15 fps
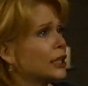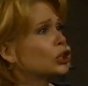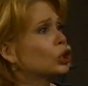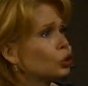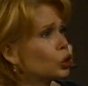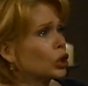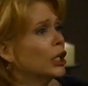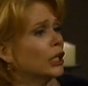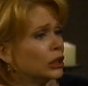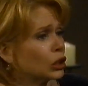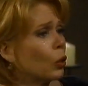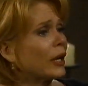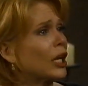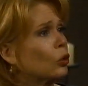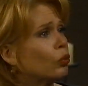To, so
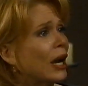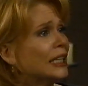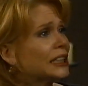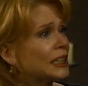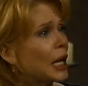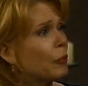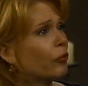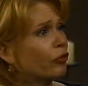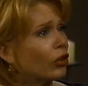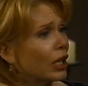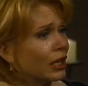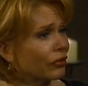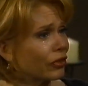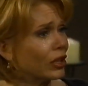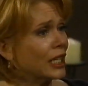we can rest up
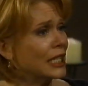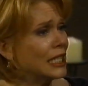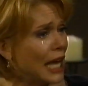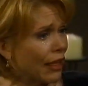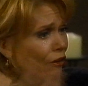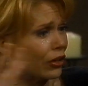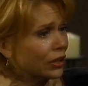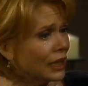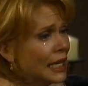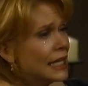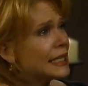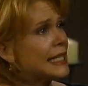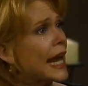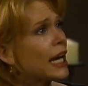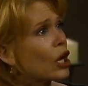for for another
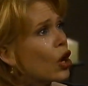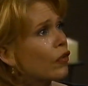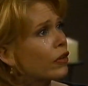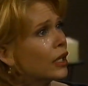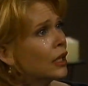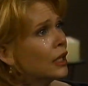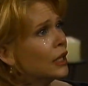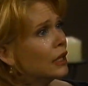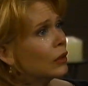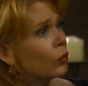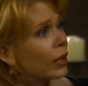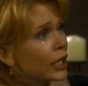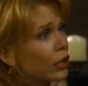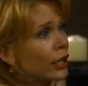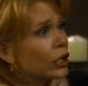takeover?
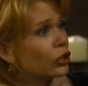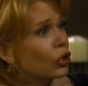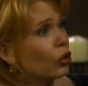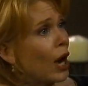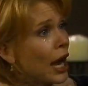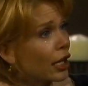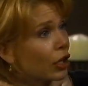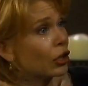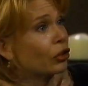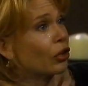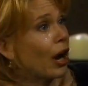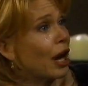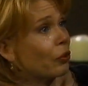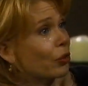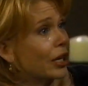What are you going to do? How are you going to
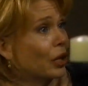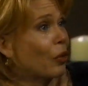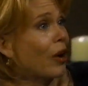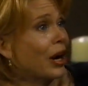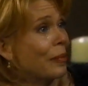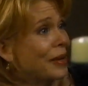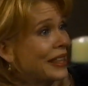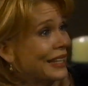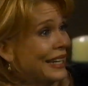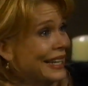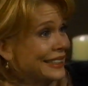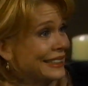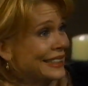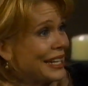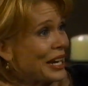try and reacquire me the
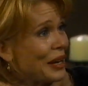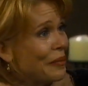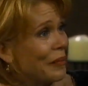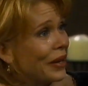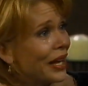next time? Oh, you're